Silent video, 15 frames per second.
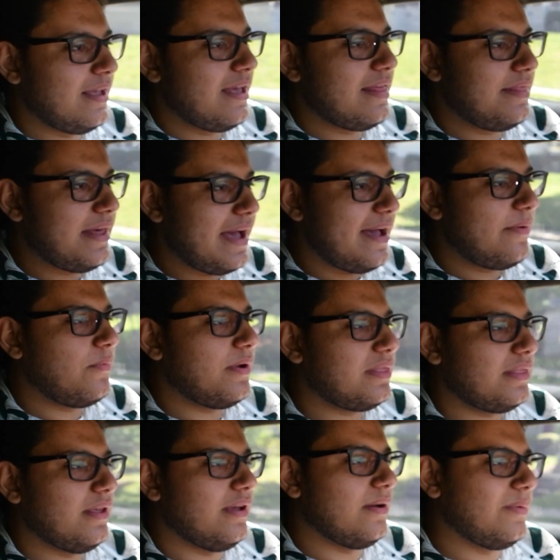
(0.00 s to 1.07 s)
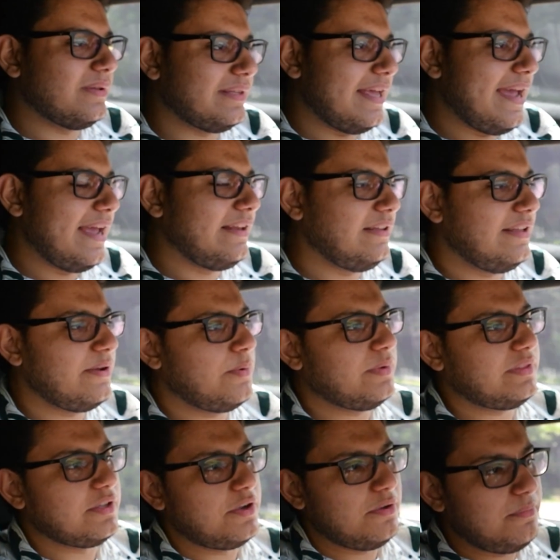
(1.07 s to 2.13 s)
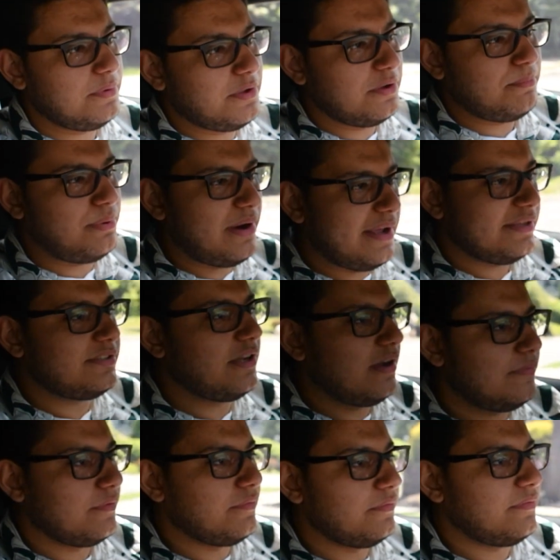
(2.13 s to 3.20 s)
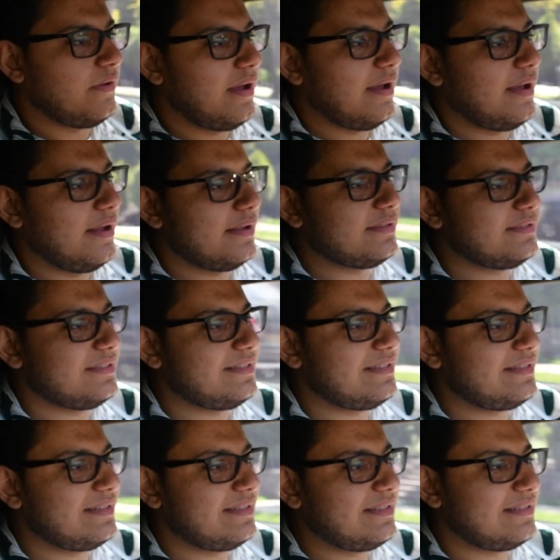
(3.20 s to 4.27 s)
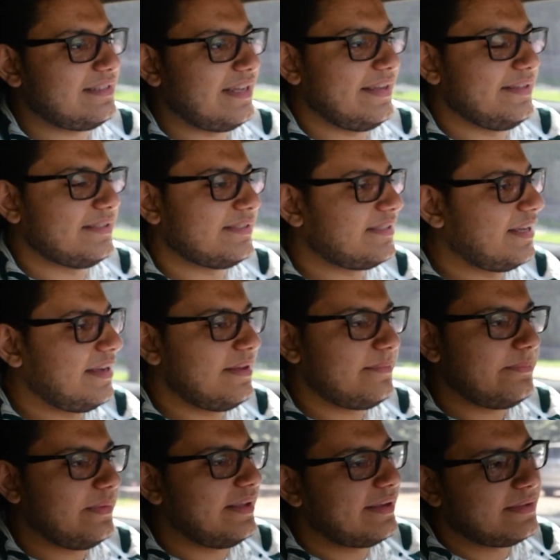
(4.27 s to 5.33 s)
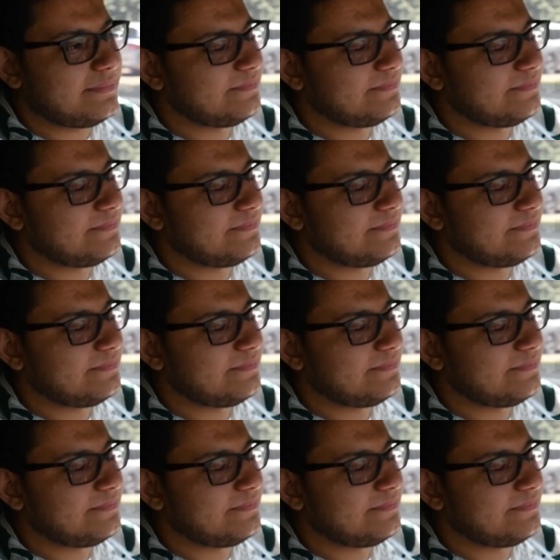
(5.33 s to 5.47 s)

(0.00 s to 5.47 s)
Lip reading: That with the handling, with the good price off of Titan's site, like,